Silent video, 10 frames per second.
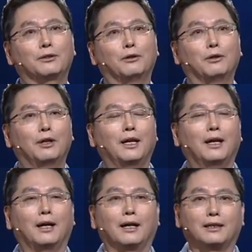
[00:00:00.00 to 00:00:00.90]
Uh, I
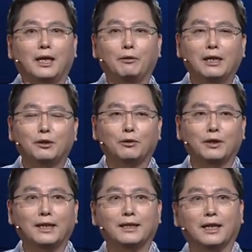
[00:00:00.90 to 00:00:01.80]
get to be
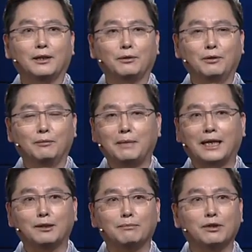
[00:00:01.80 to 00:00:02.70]
interviewed
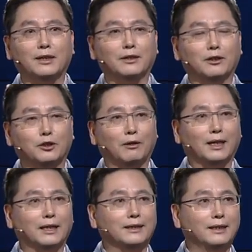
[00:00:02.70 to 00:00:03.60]
and I get to
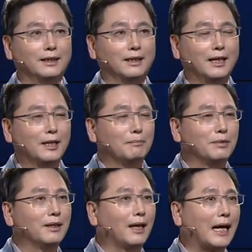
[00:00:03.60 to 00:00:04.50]
meet many people
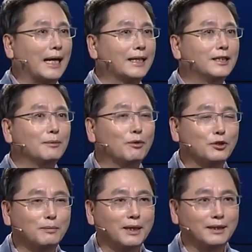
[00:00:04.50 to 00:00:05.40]
outside my
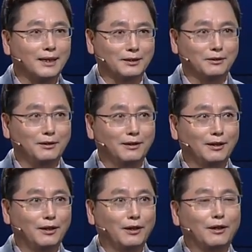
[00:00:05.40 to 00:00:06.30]
company. And
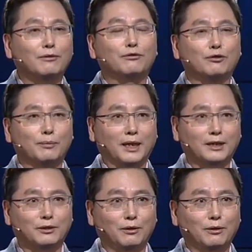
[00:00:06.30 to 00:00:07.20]
many people ask
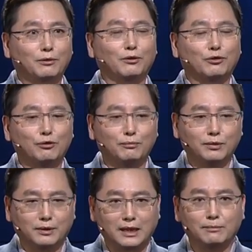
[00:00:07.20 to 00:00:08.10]
me the question
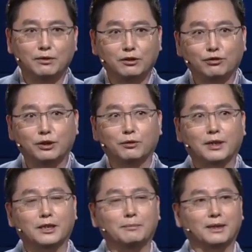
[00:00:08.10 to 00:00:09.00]
about the future
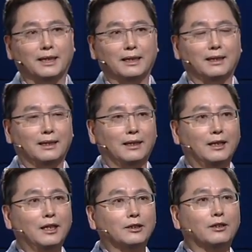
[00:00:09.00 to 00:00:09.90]
IT's
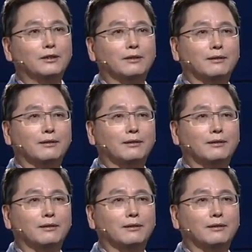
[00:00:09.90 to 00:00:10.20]
world.